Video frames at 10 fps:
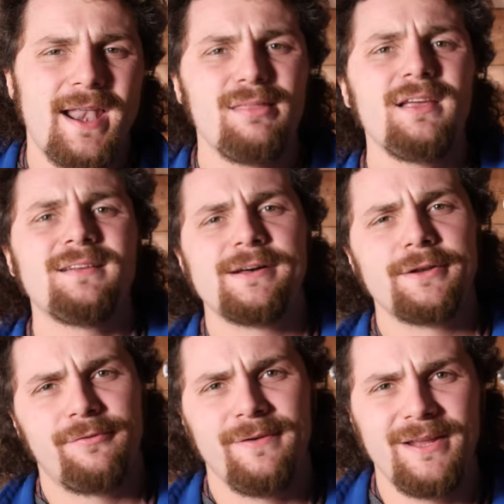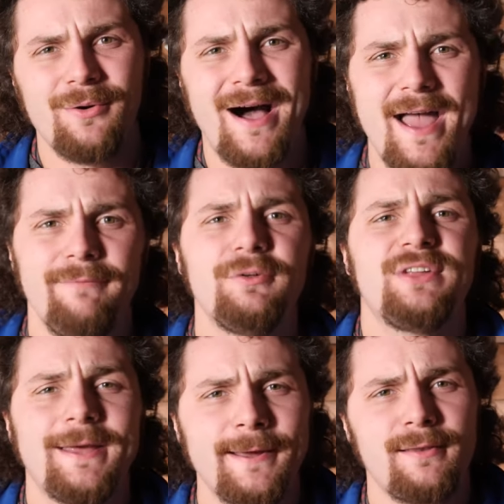as you can tell in this video, I have those
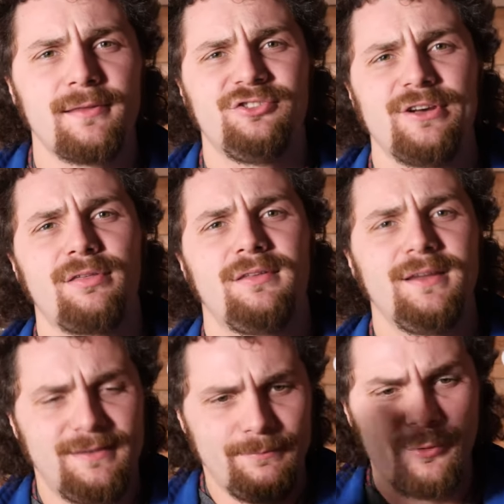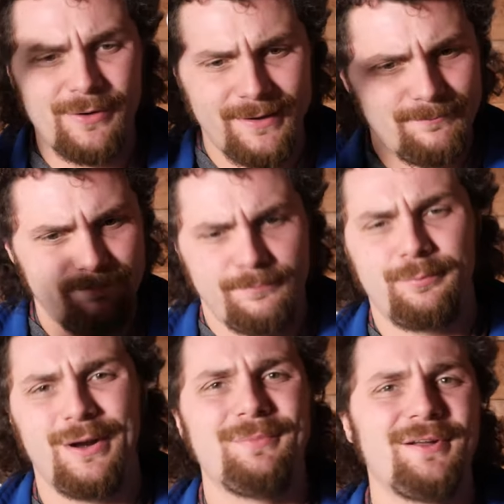headlights adjusted to point
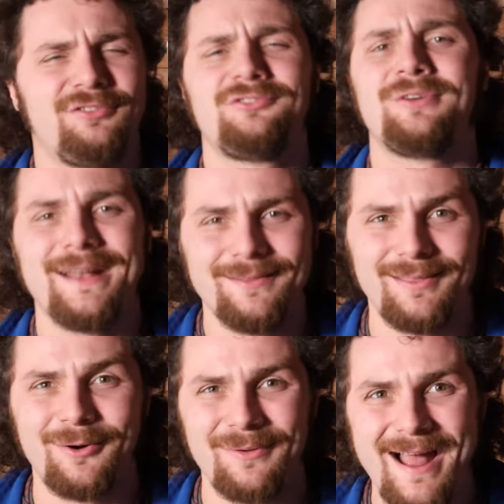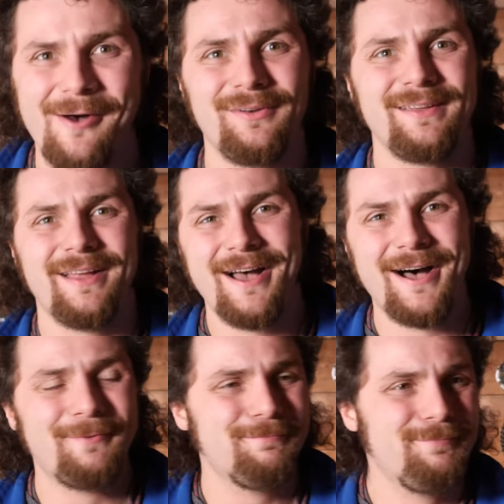pretty much straight at the ground.
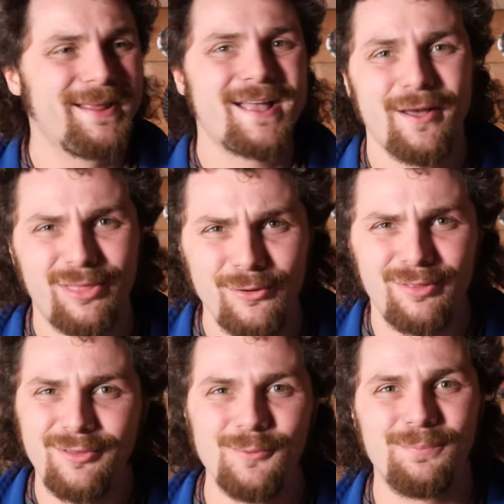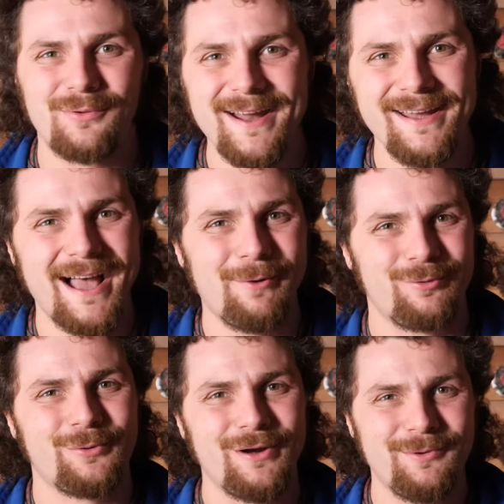Because they're so bright, I was
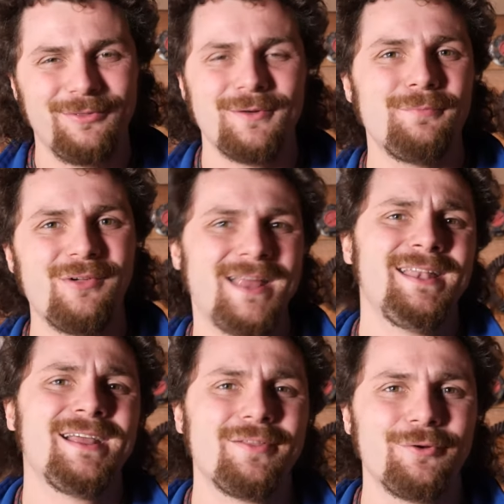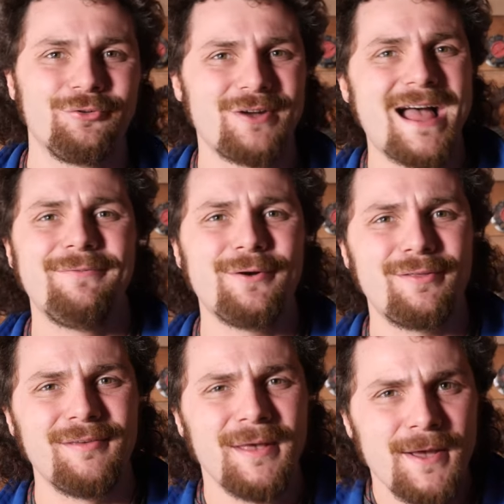worried about them blinding other
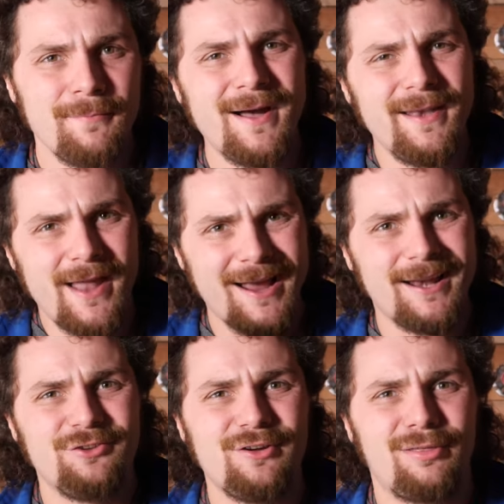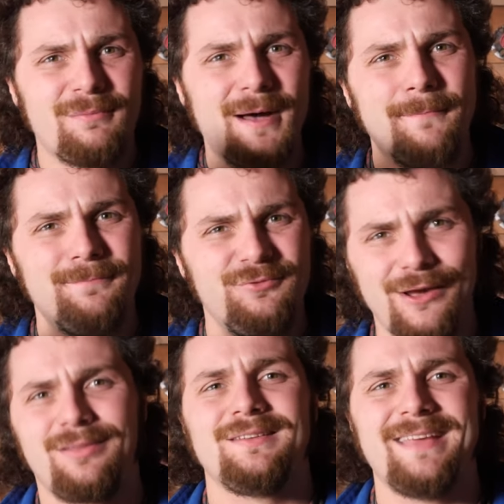drivers, but I'm gonna adjust them up just a